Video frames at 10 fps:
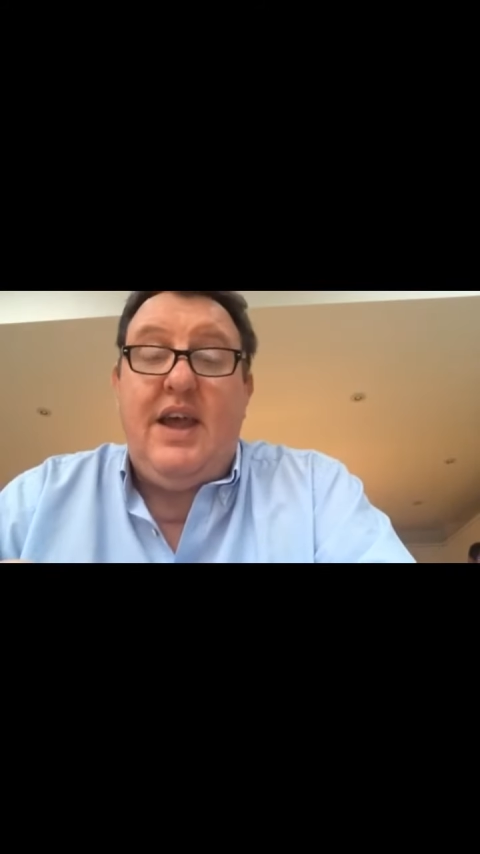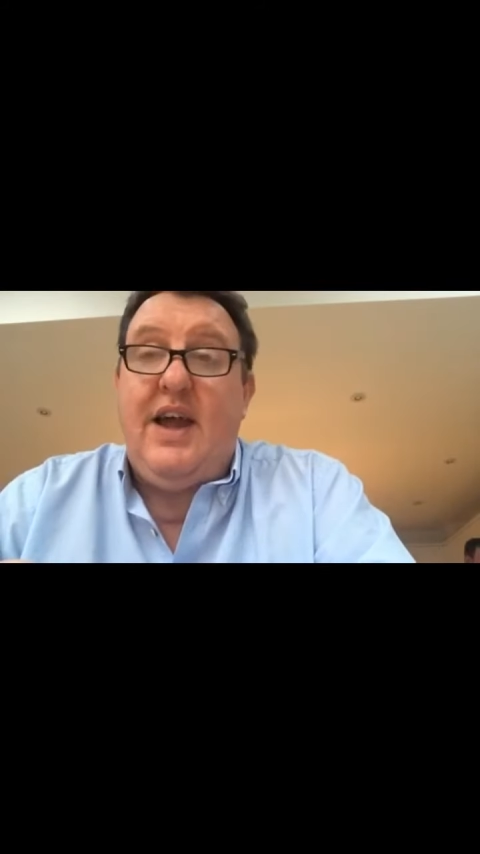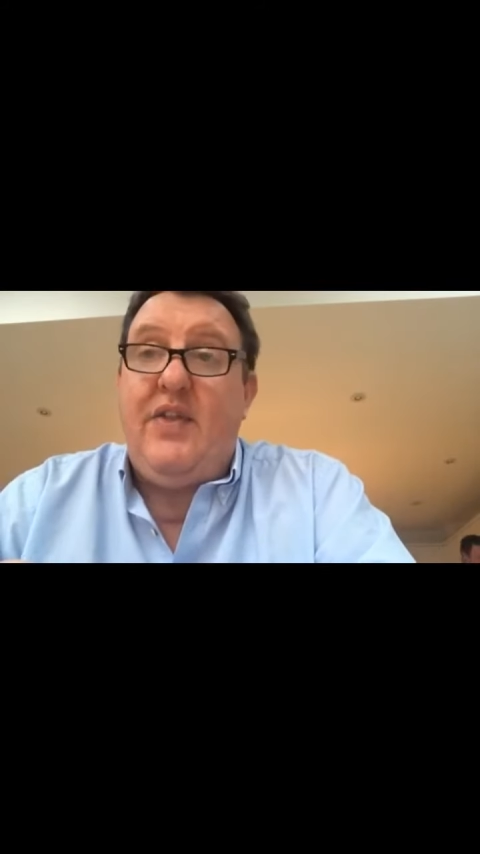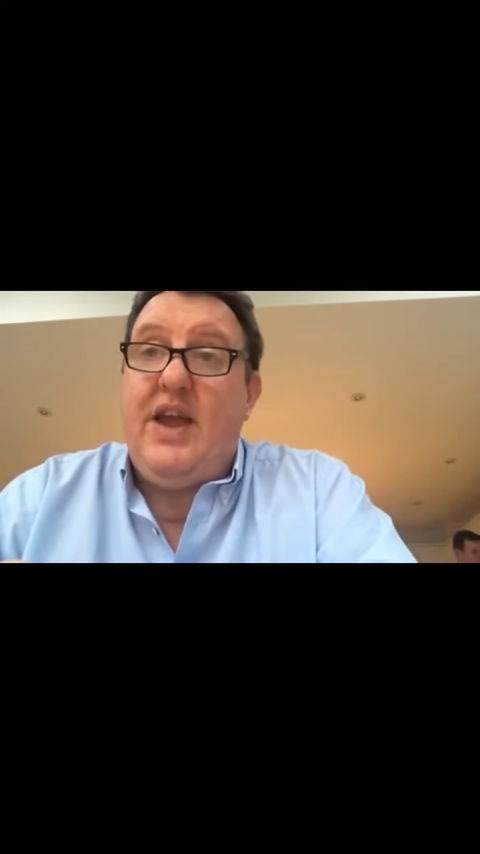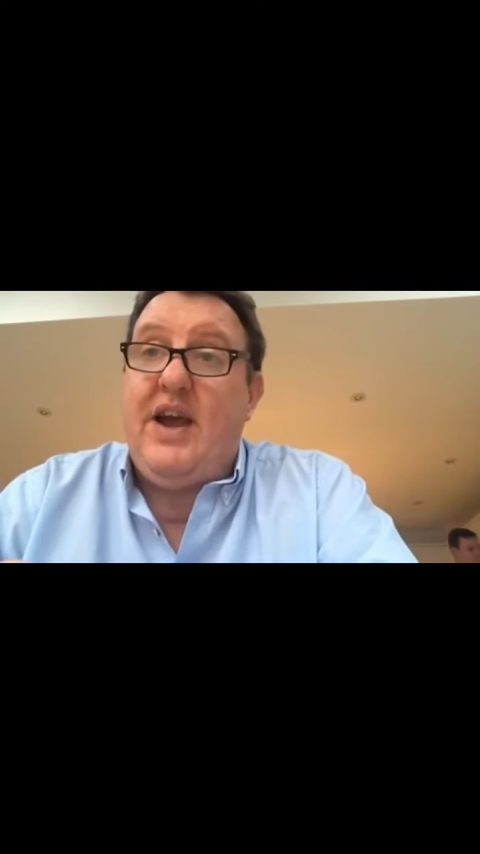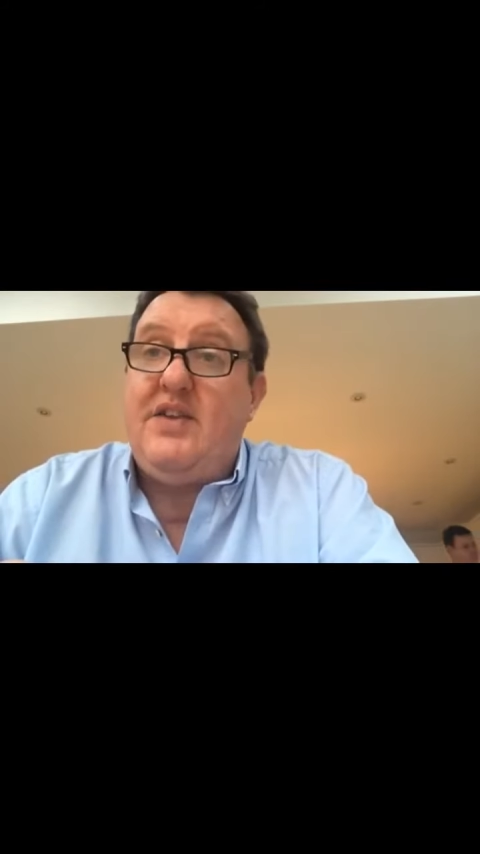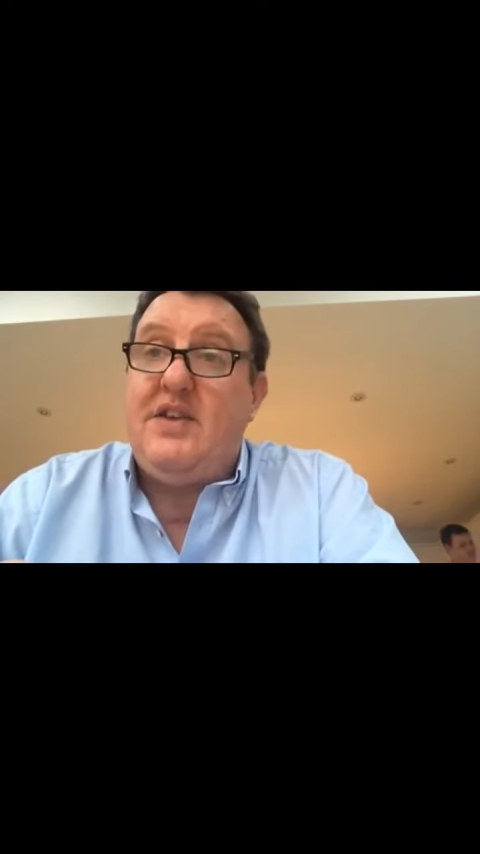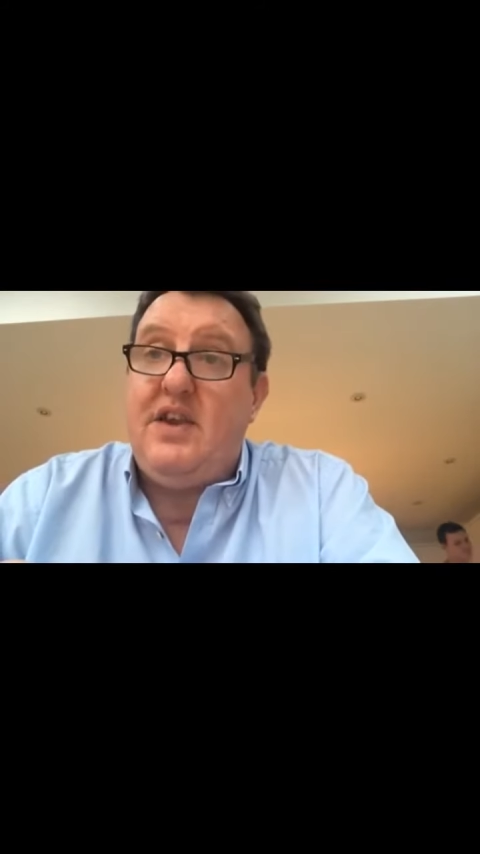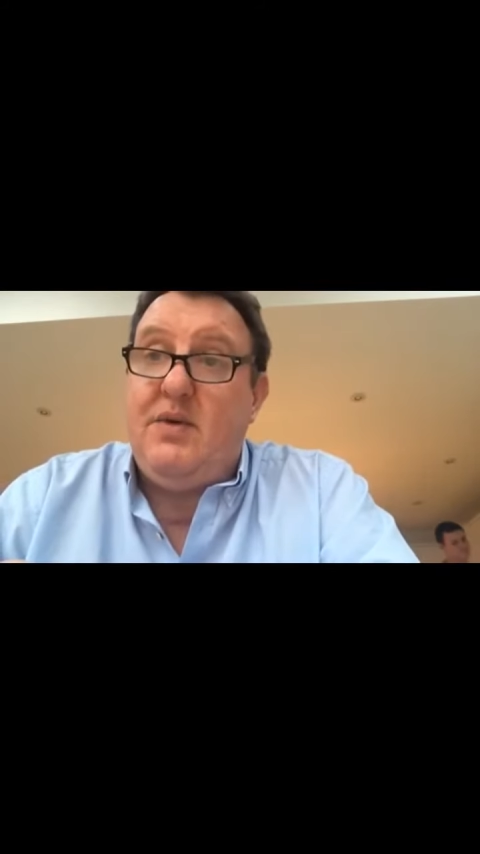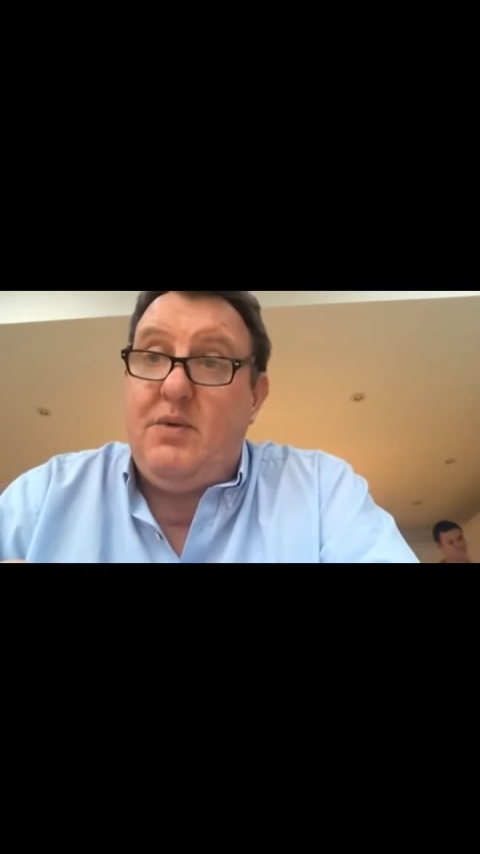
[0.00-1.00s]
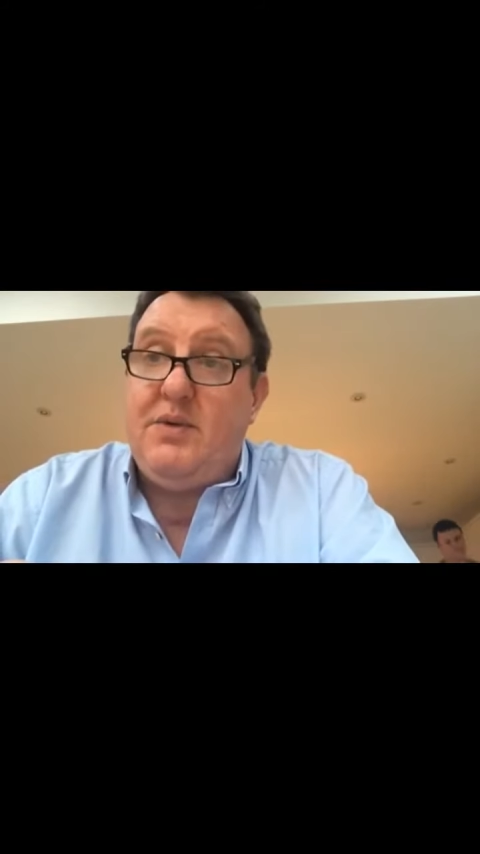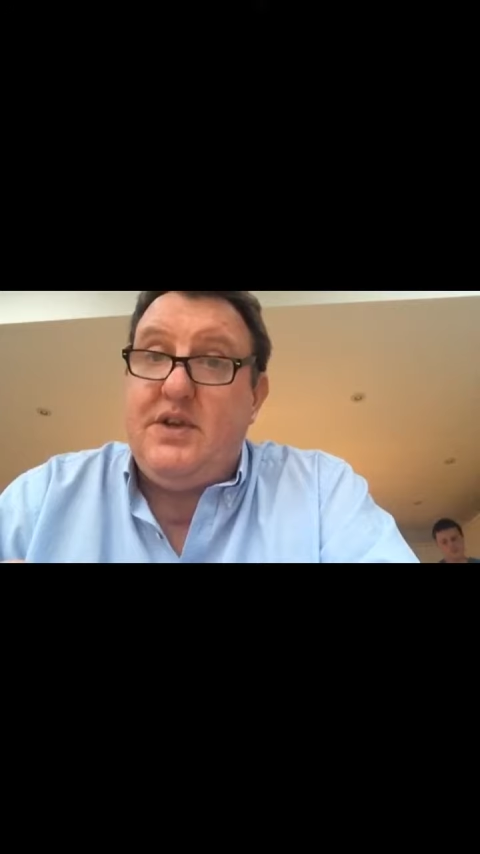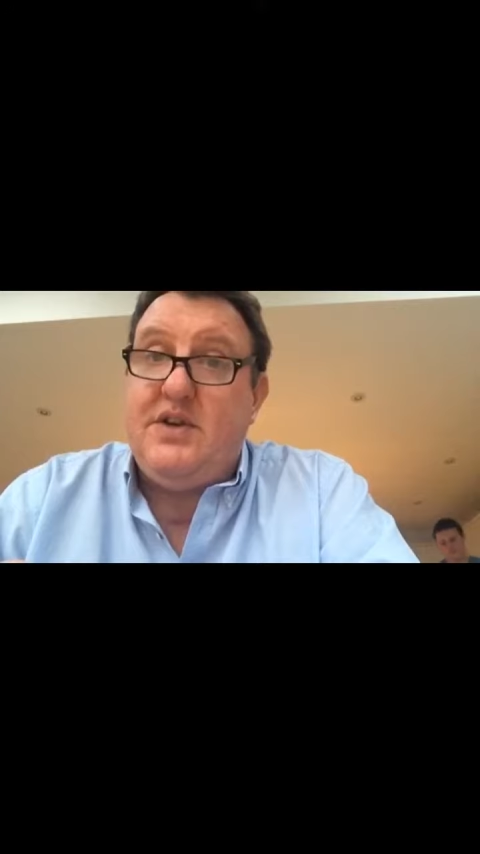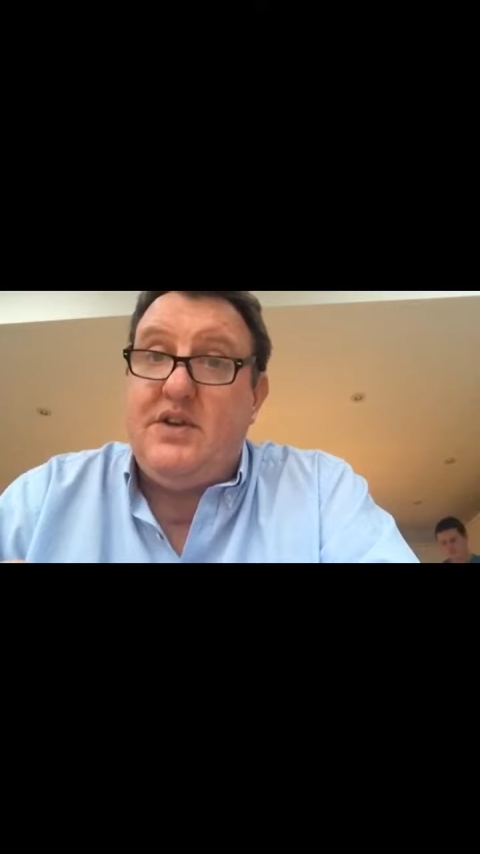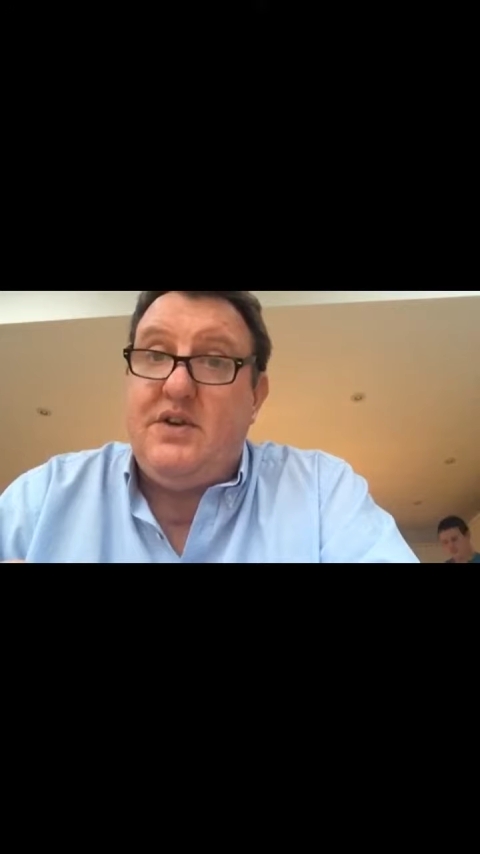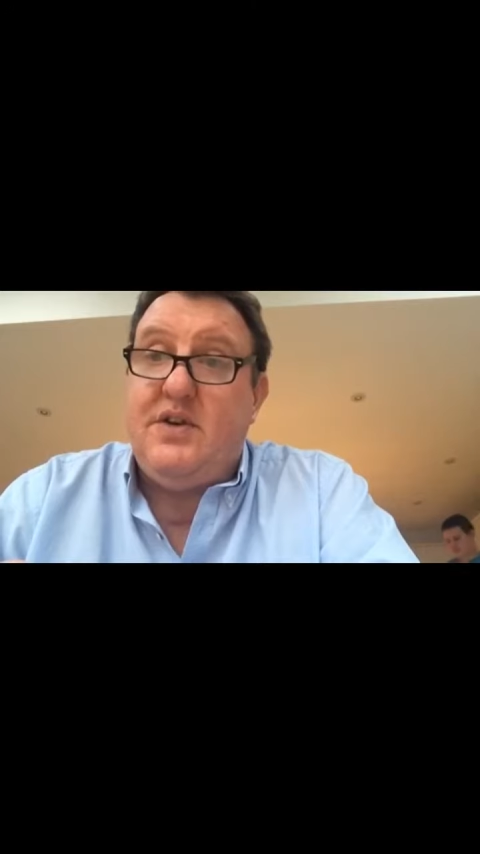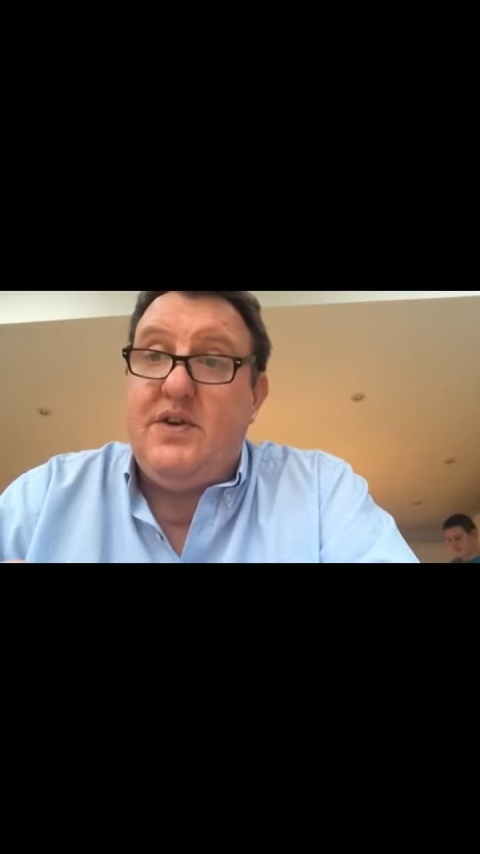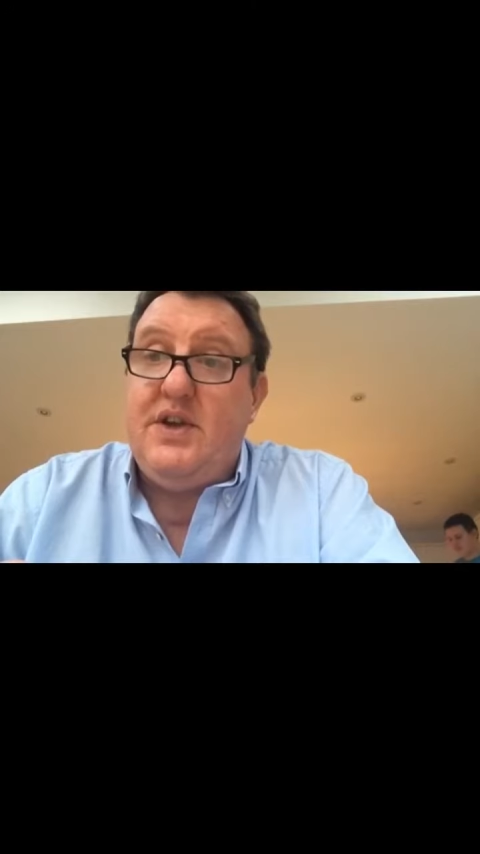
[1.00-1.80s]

and the ICU at Wythenshawe.